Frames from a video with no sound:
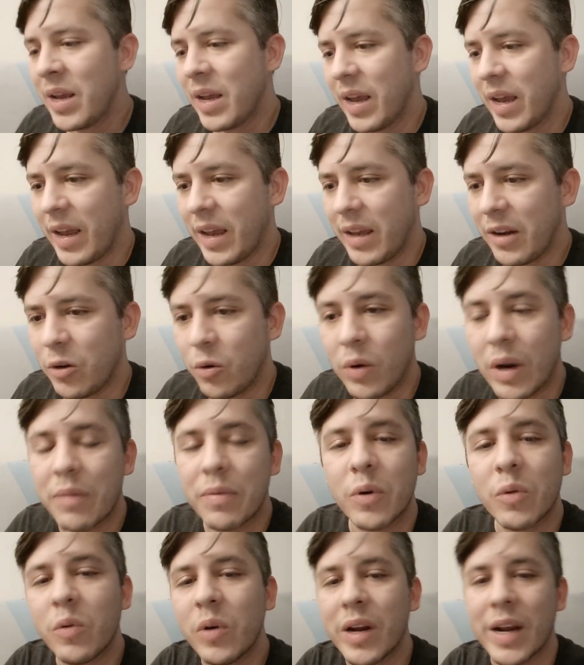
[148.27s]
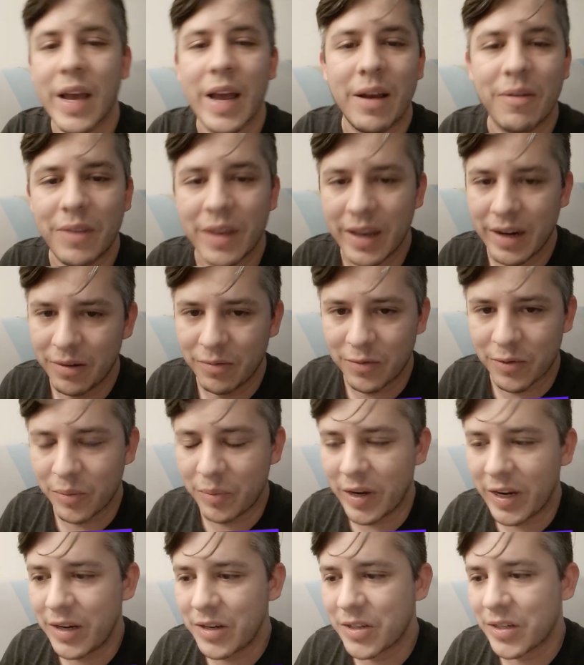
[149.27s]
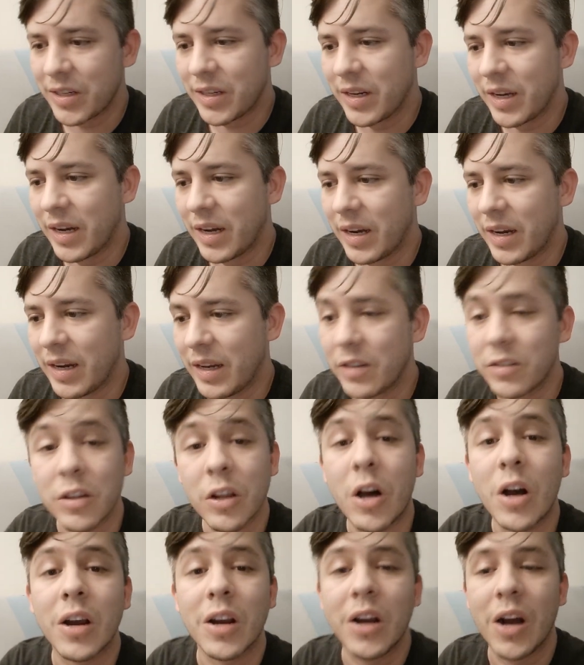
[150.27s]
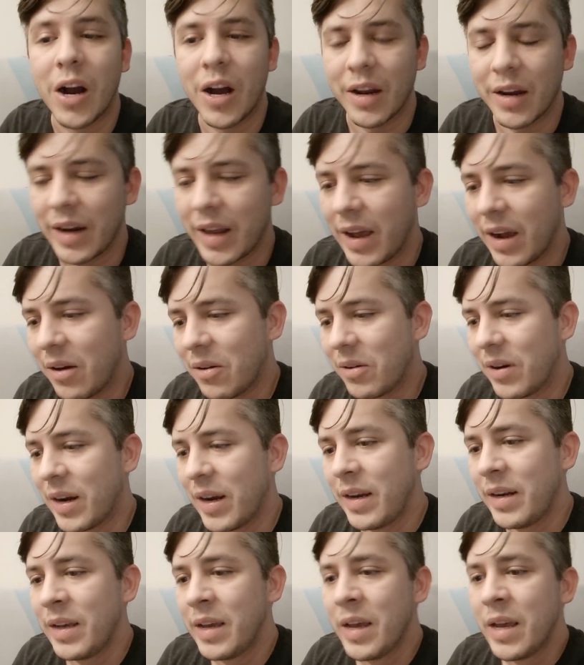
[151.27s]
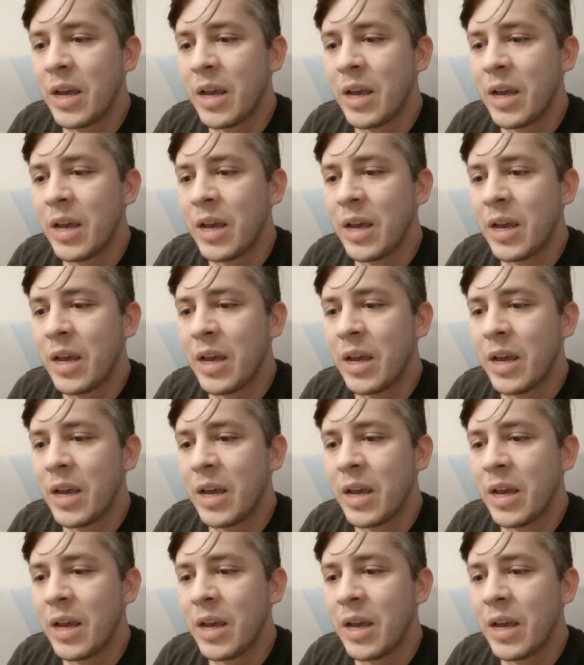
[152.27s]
and whoever would have that information is long gone now, right?